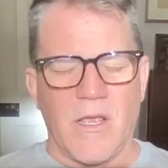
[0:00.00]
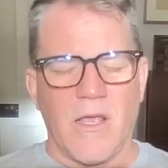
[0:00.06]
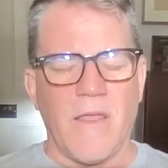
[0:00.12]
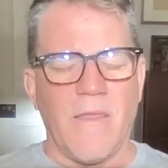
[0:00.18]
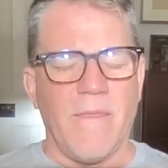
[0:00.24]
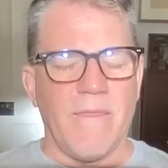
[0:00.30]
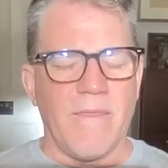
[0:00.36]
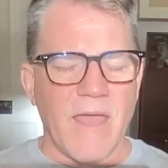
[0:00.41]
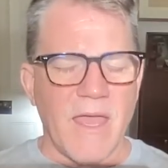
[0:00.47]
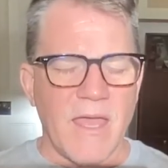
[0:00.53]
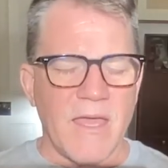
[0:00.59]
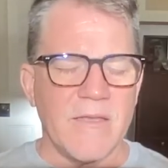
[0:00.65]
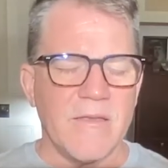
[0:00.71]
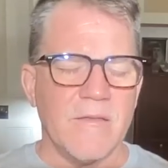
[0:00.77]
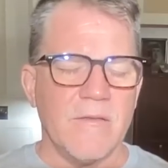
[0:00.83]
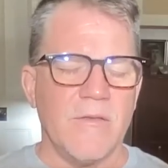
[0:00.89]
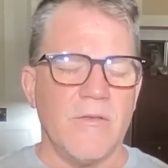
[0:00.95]
and
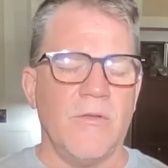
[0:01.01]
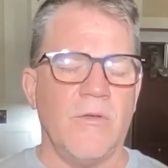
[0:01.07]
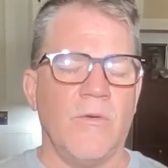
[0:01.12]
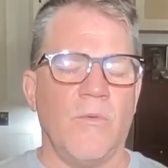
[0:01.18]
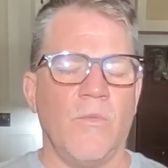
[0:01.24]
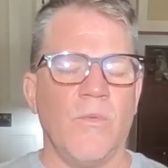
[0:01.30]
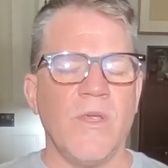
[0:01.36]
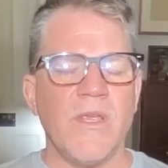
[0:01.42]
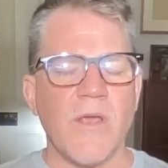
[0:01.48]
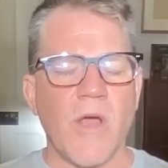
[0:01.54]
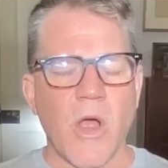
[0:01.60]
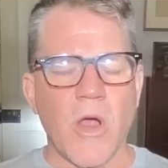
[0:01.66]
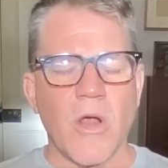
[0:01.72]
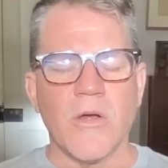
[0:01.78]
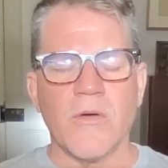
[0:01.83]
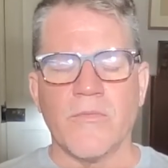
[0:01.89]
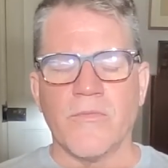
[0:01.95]
that, we
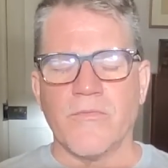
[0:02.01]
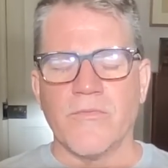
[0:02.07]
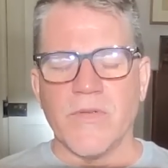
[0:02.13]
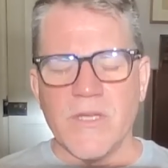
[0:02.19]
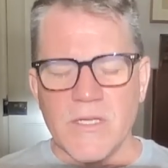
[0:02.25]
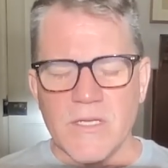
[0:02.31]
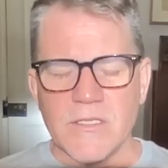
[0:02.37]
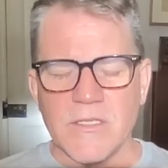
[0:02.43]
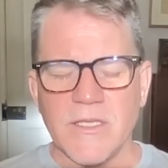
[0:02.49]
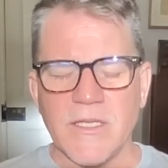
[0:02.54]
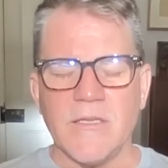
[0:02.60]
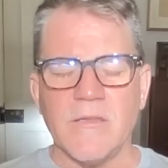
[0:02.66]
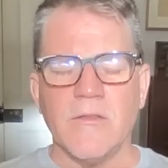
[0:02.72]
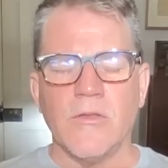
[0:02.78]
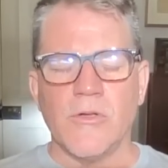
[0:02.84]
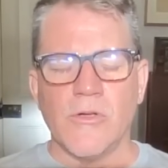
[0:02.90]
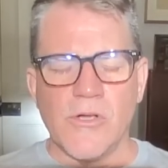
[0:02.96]
are really
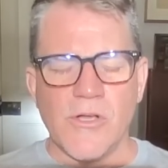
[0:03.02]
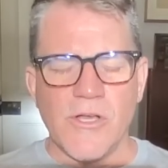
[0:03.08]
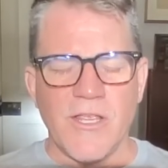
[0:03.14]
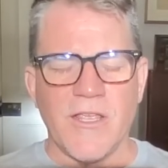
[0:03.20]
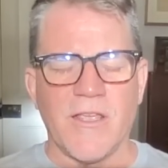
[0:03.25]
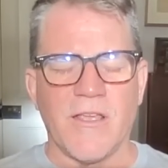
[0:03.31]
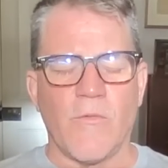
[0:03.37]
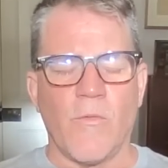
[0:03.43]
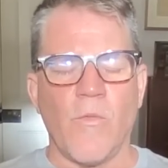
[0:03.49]
learning